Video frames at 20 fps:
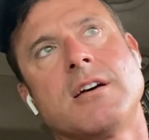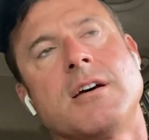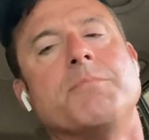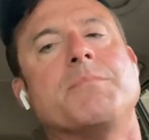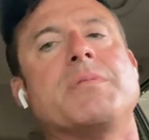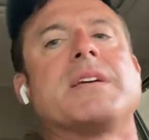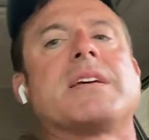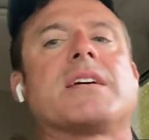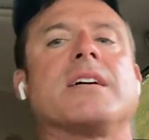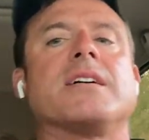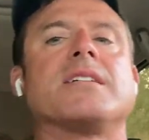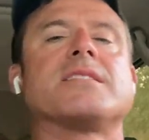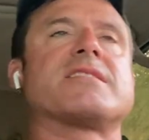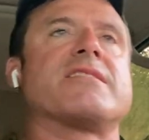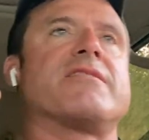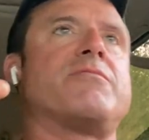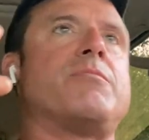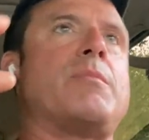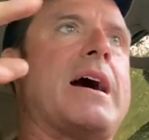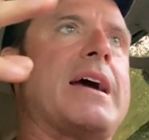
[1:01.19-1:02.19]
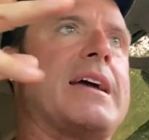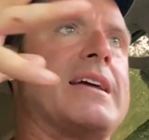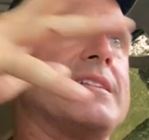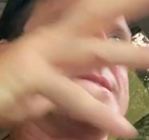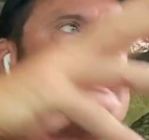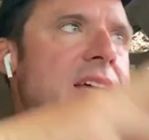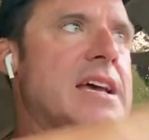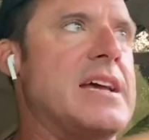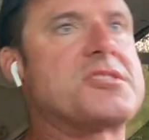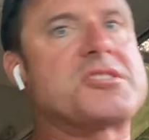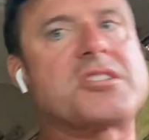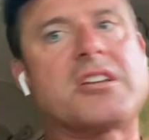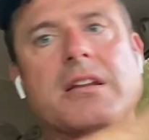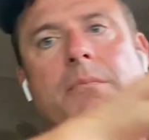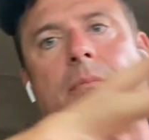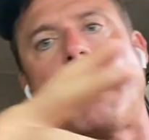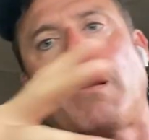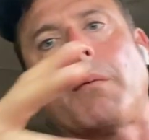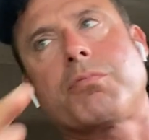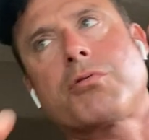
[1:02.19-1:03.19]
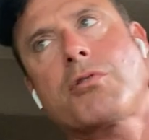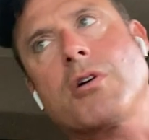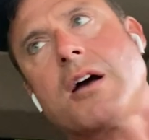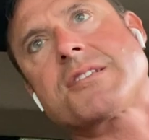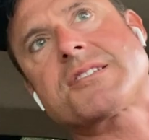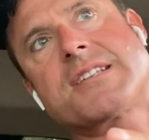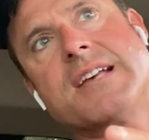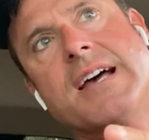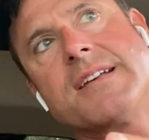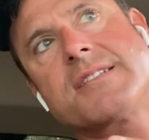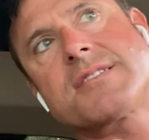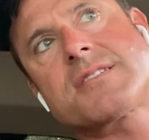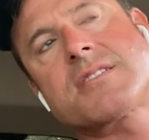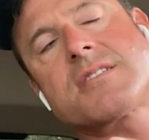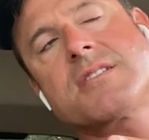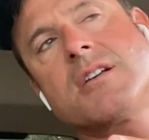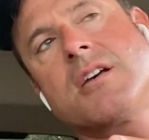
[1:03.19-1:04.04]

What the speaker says: because of my intention and my process,